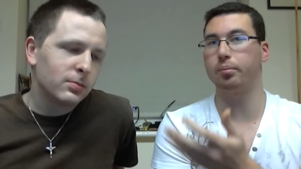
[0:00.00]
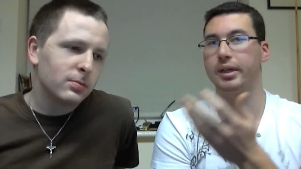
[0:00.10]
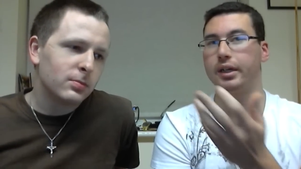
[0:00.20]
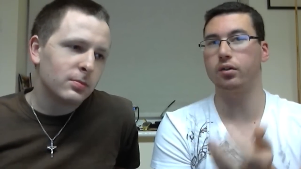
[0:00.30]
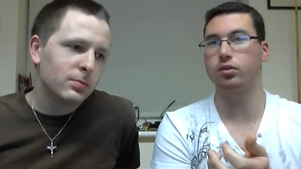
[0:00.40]
Speaker 1: and
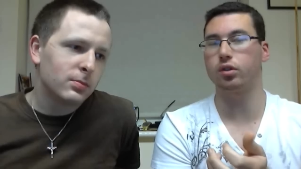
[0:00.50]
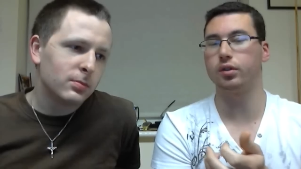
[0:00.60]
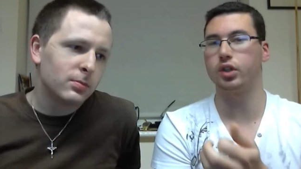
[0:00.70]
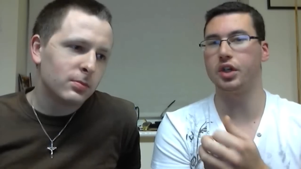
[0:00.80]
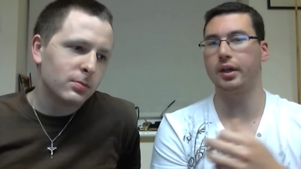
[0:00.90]
beating on
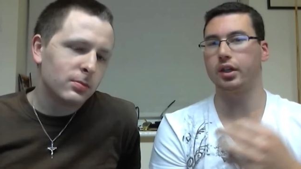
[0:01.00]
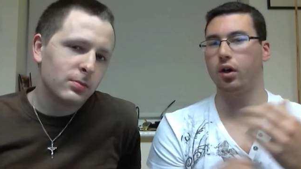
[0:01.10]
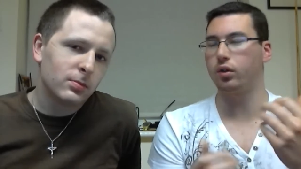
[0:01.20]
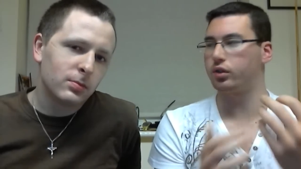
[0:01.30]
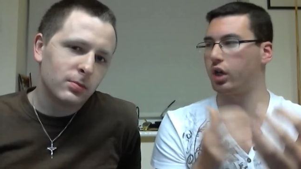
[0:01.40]
Sorensen. You had the
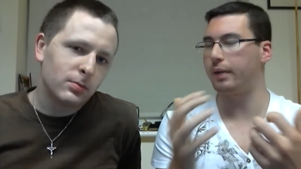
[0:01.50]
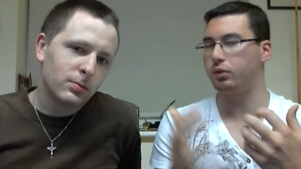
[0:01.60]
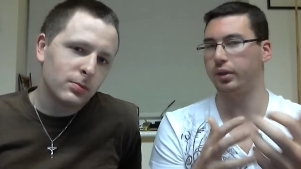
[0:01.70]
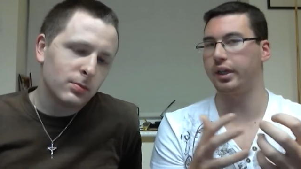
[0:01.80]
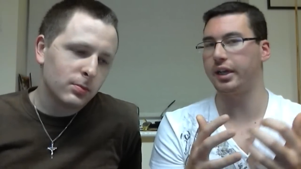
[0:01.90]
odd
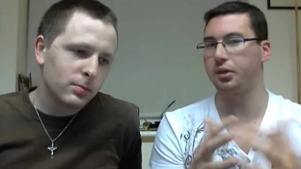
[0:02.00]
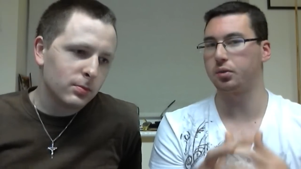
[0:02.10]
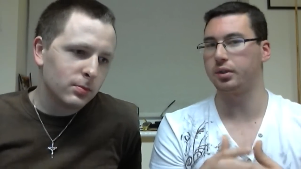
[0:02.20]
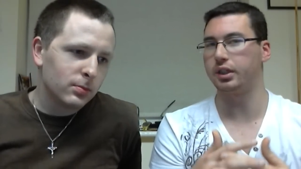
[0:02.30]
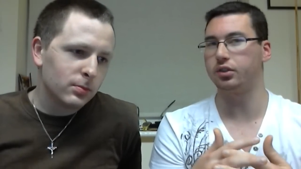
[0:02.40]
times when the
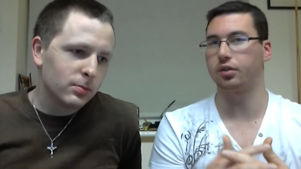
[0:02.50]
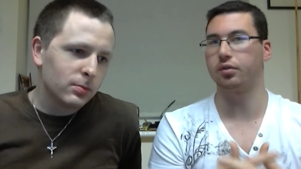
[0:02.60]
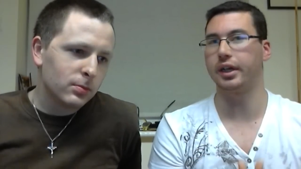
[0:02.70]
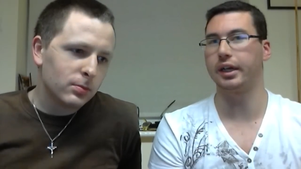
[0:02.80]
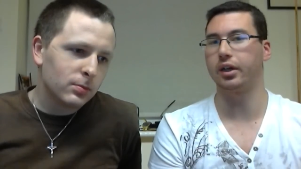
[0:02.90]
heels were
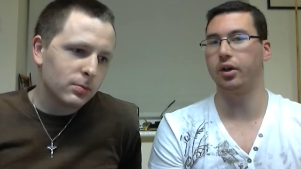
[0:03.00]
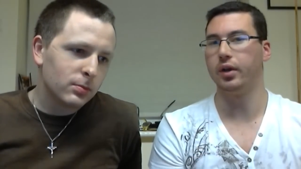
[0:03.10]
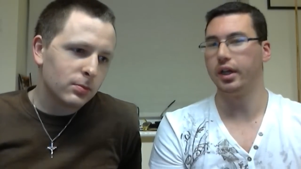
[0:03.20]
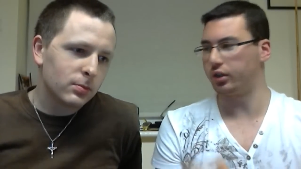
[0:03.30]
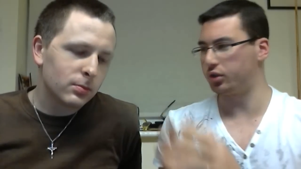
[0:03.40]
disagreeing, you know,
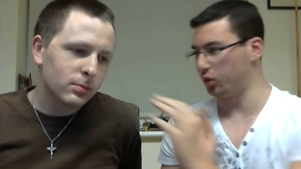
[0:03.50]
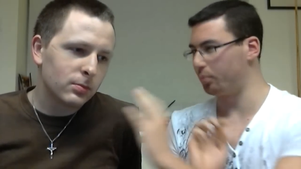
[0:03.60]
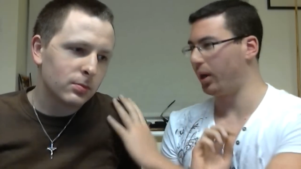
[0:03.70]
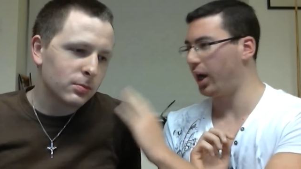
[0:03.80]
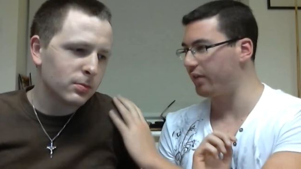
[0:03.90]
this is
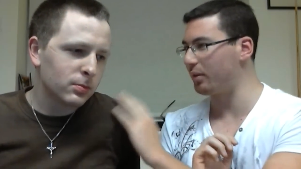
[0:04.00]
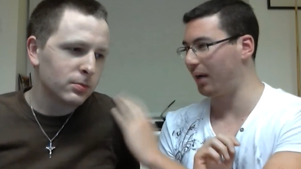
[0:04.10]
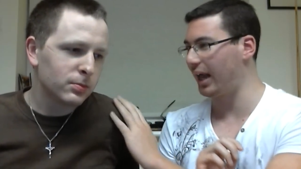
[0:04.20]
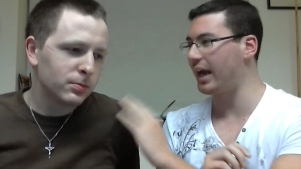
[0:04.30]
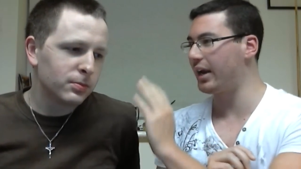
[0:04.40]
all part of a
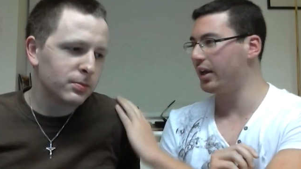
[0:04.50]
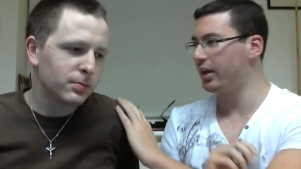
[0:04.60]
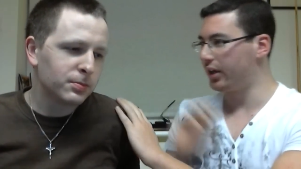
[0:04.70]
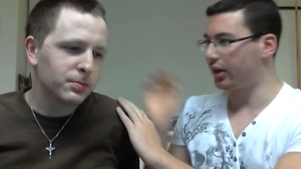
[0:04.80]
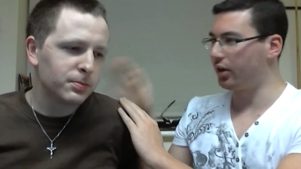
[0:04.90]
plan,
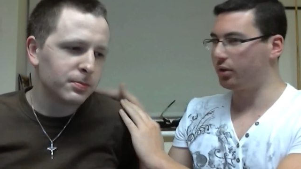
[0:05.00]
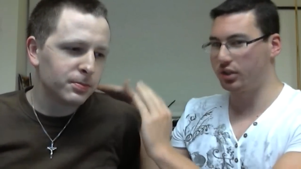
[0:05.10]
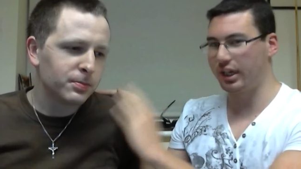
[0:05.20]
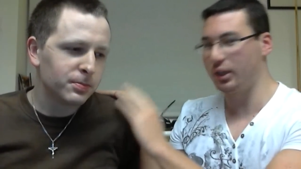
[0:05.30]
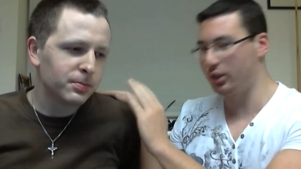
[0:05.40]
you know,
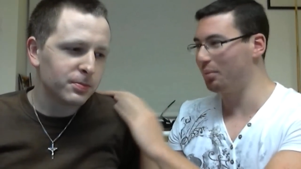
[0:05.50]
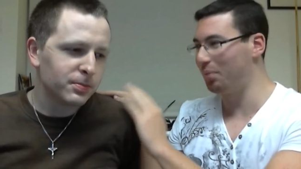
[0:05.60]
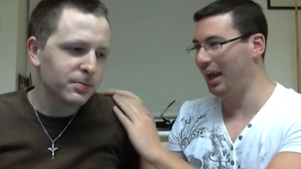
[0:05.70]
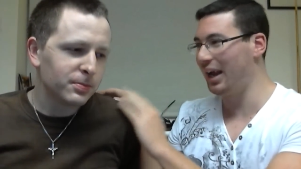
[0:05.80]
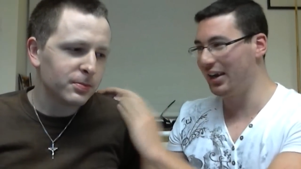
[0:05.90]
stage of the
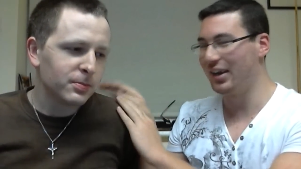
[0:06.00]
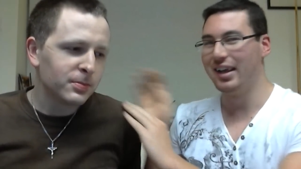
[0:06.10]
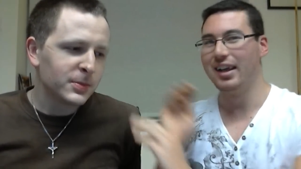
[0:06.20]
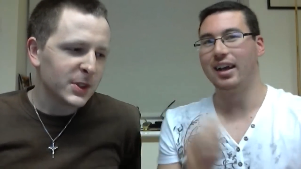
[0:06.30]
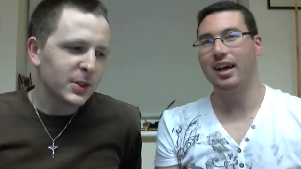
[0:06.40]
plan.
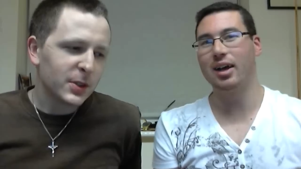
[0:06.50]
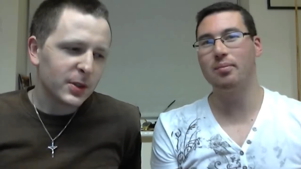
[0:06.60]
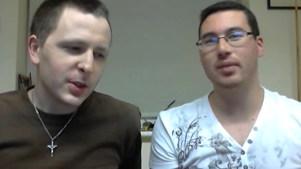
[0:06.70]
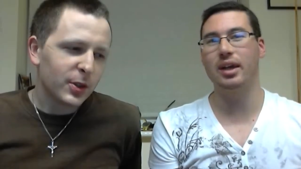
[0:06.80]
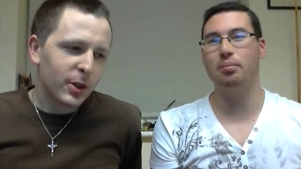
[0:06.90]

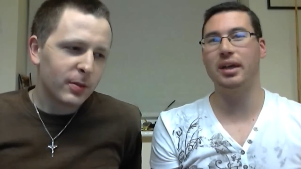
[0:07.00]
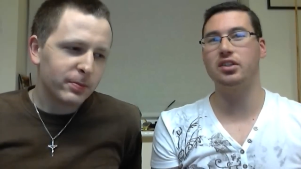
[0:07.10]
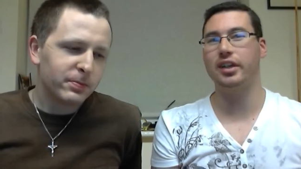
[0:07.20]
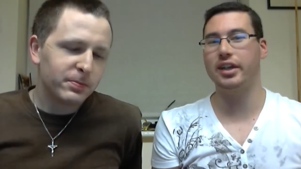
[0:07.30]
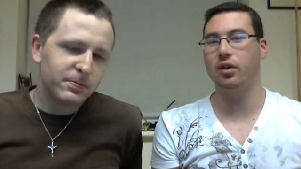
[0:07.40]
Um, and
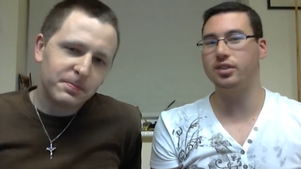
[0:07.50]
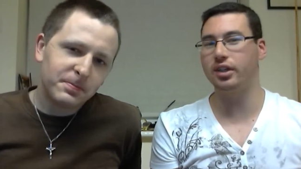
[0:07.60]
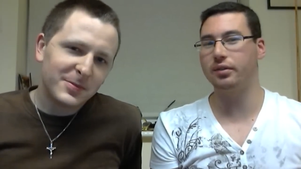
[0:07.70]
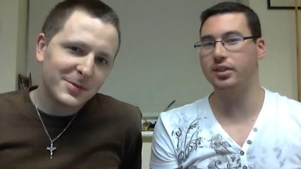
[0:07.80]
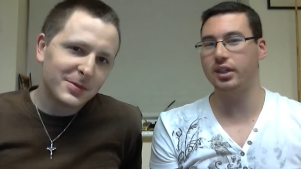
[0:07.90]
basically,
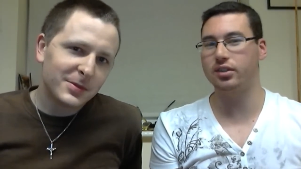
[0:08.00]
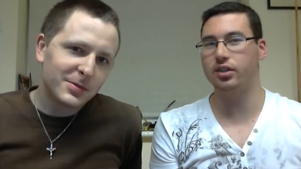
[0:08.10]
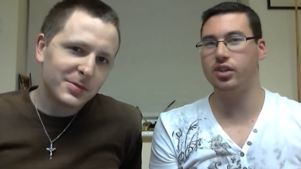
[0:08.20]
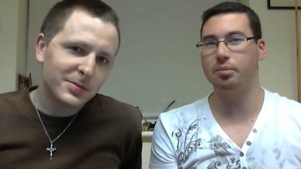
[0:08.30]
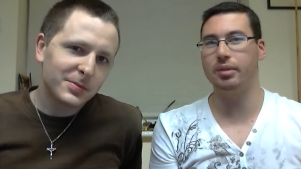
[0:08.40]
Austin Aries gets
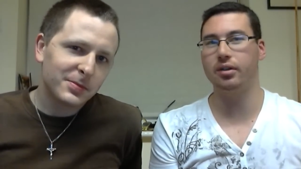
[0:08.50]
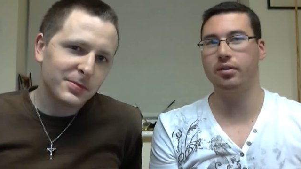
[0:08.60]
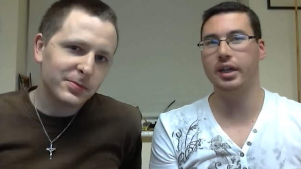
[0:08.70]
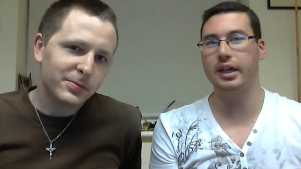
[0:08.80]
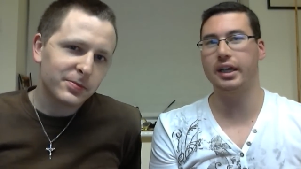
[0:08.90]
the cheap pin
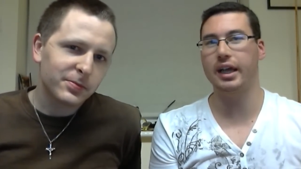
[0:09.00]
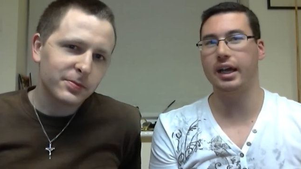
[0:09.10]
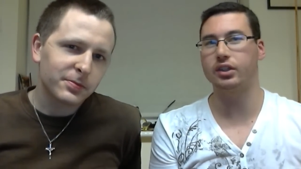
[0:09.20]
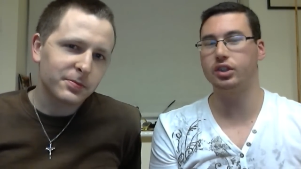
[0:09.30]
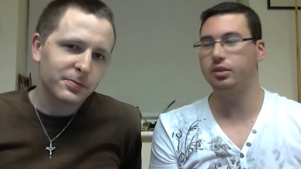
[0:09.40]
on Kid
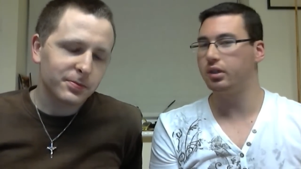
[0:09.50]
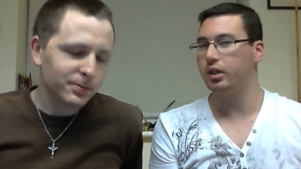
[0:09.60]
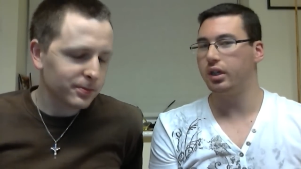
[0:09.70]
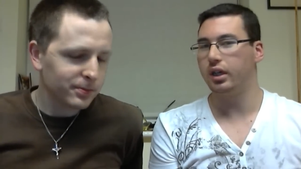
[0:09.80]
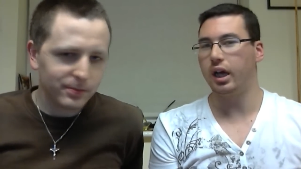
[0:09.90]
Kash.
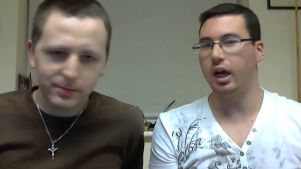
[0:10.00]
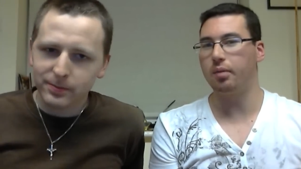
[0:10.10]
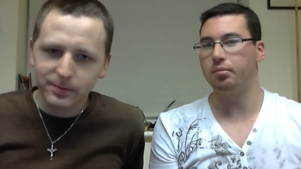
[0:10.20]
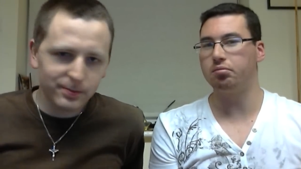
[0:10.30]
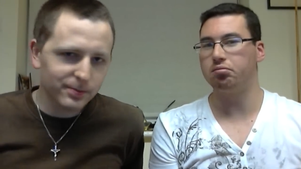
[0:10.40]

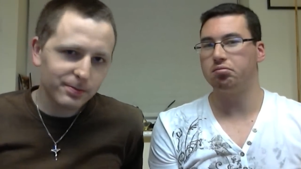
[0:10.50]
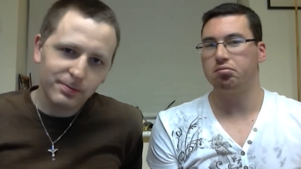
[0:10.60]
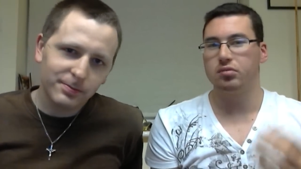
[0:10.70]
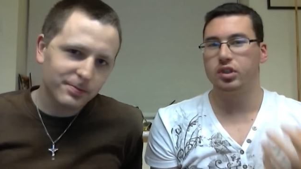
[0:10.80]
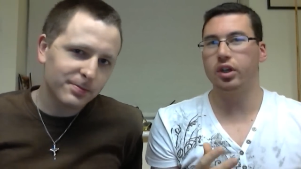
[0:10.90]
Um...
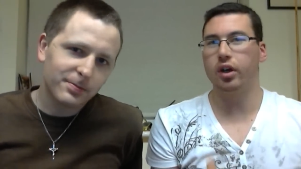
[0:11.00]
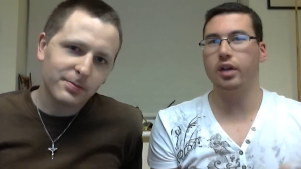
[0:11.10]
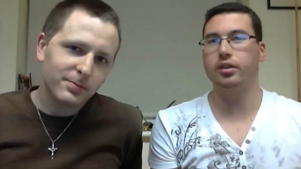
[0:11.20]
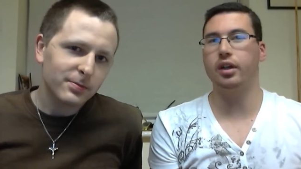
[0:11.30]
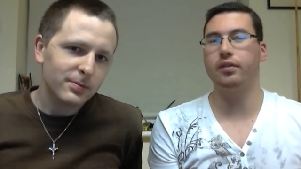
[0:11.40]
You know,
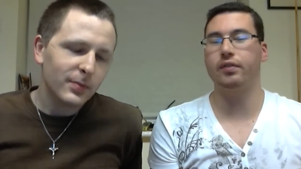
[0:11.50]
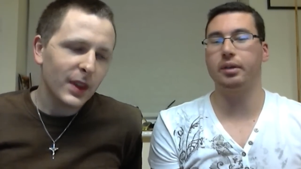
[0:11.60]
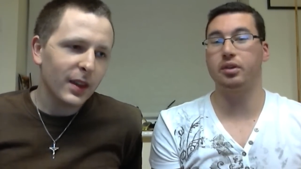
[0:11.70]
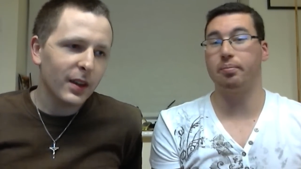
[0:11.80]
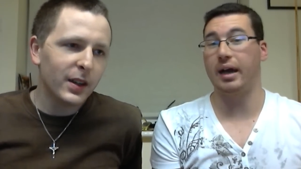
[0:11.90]
I, I didn't think
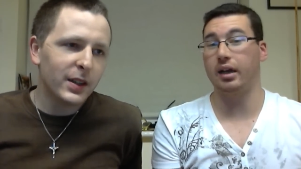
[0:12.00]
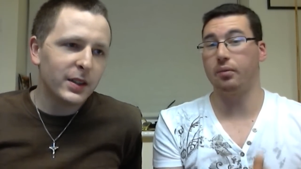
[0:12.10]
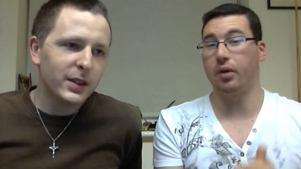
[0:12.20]
it was a badly